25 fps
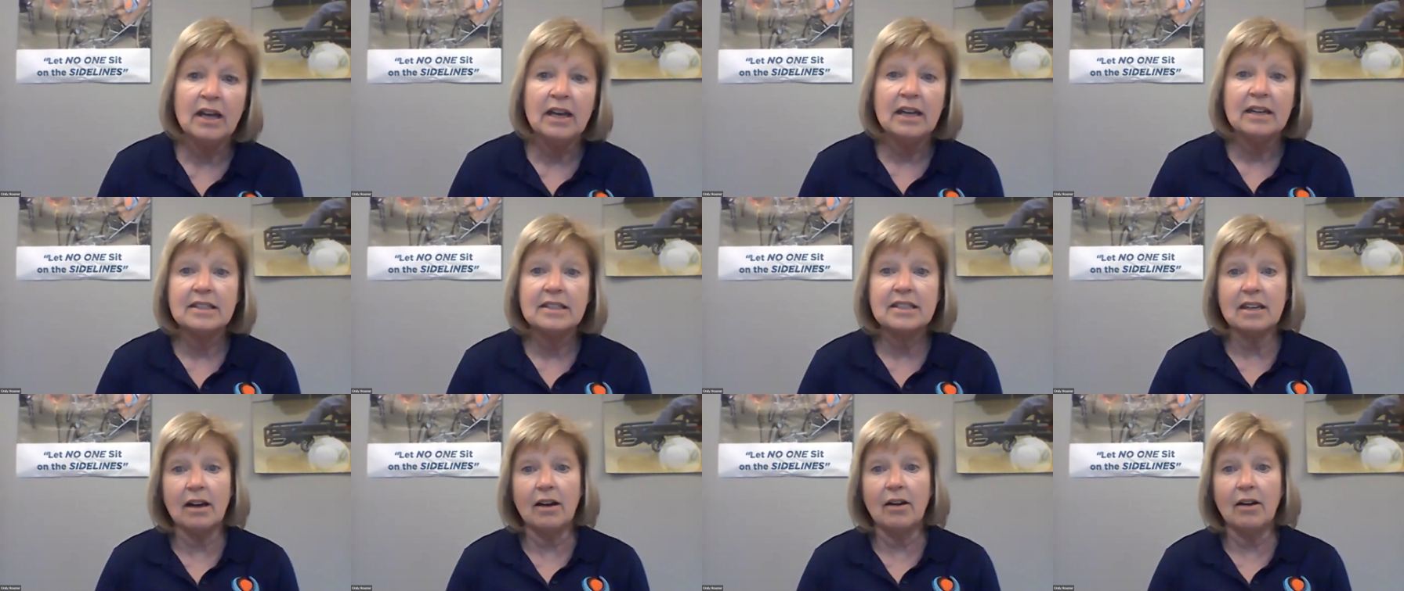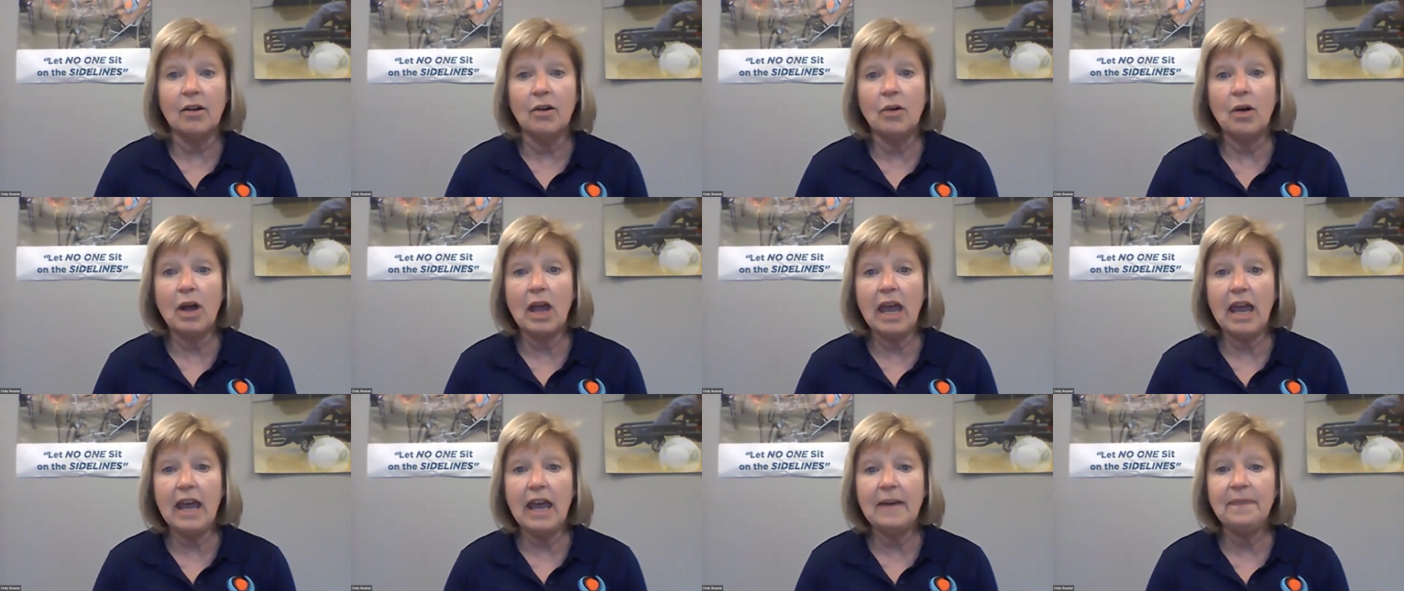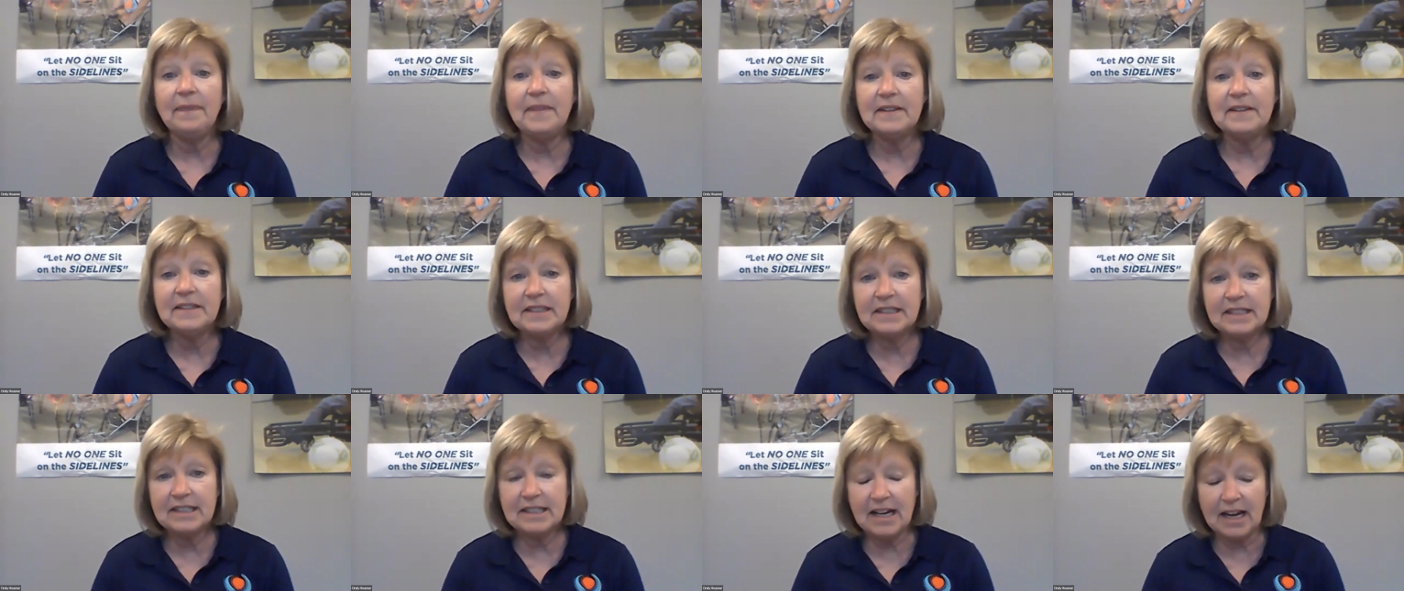So at
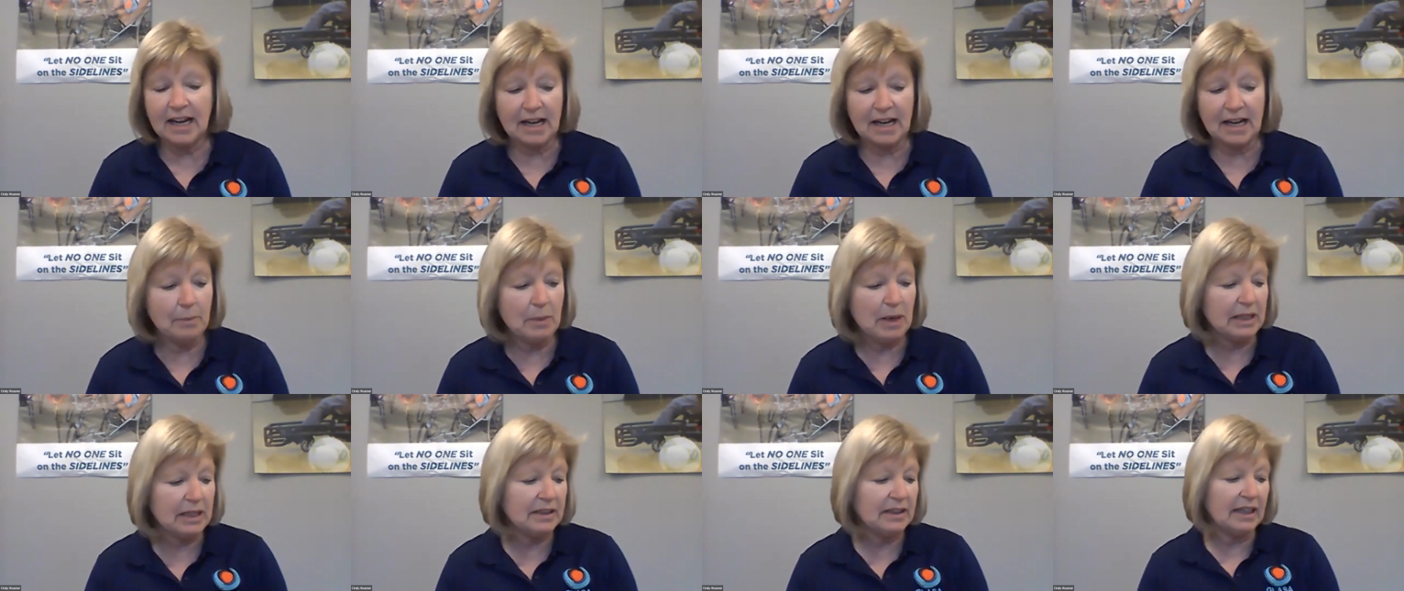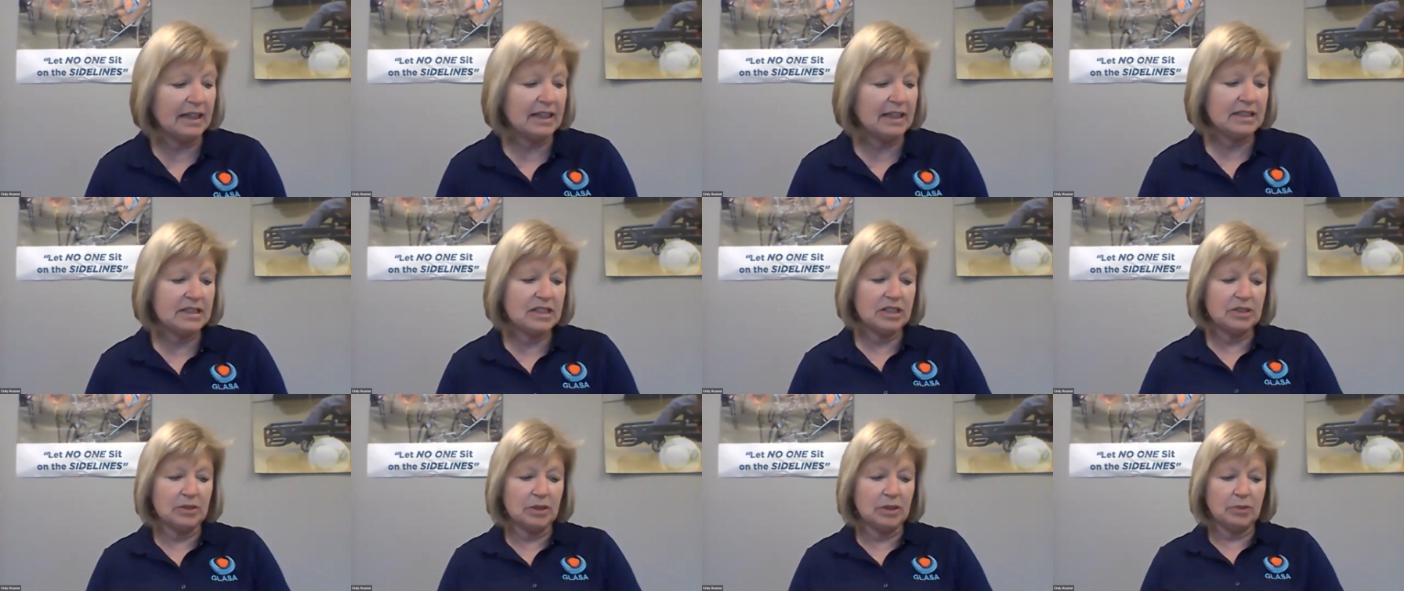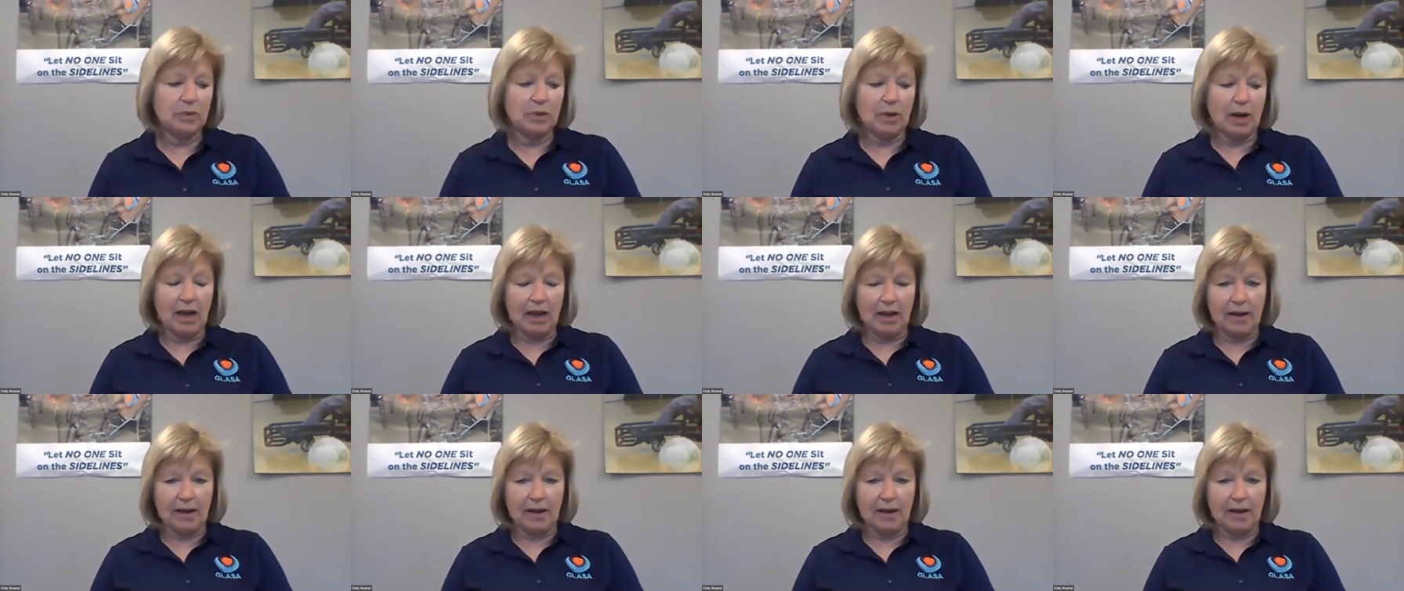this time, I'd like to